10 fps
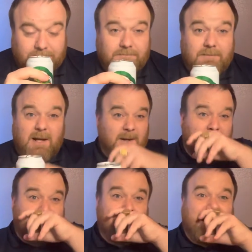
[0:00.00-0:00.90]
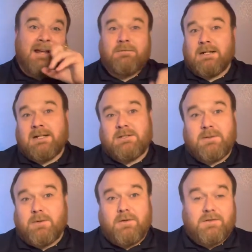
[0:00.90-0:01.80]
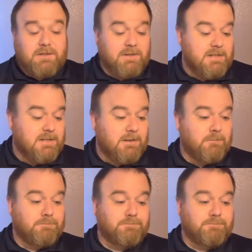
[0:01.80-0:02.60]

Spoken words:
Yeah, that's about it really, to be perfectly honest. As